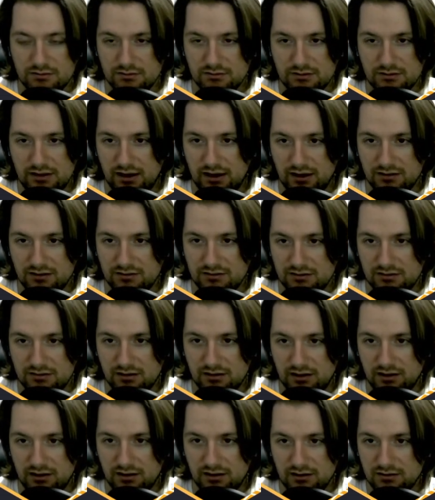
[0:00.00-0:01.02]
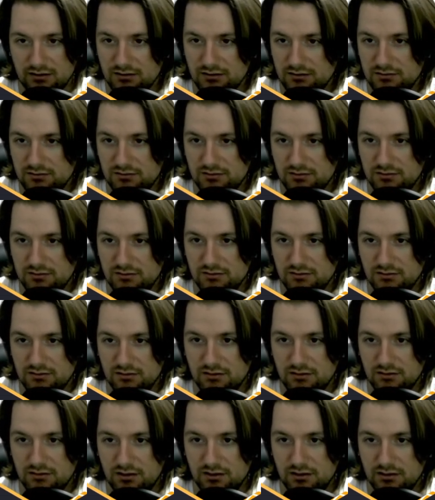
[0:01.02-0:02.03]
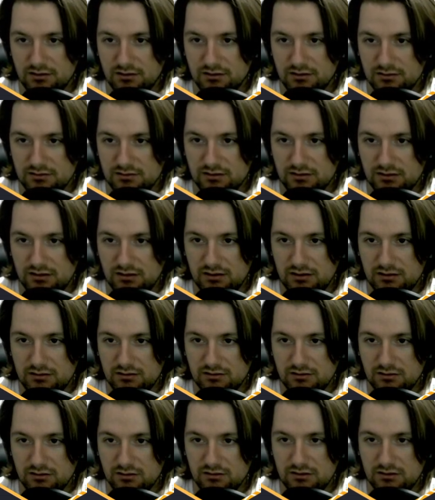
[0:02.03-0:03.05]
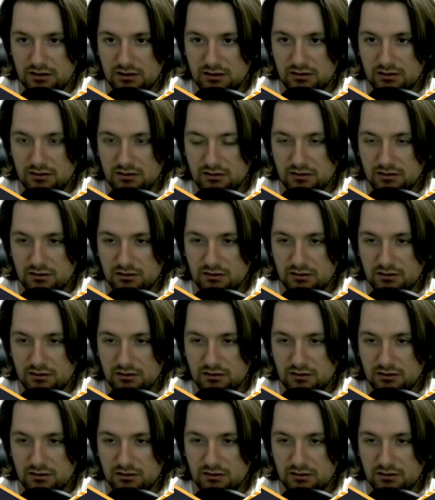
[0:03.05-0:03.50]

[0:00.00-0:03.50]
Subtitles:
yeah, stay logged in cookie.